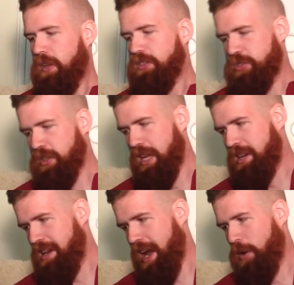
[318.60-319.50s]
So
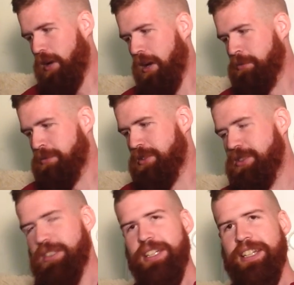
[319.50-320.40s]
then now
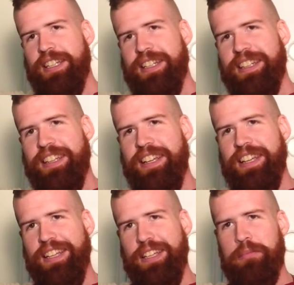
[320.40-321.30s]
comes
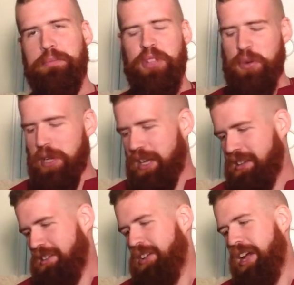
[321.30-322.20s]
the beauty
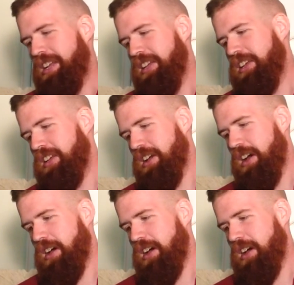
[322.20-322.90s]
that he's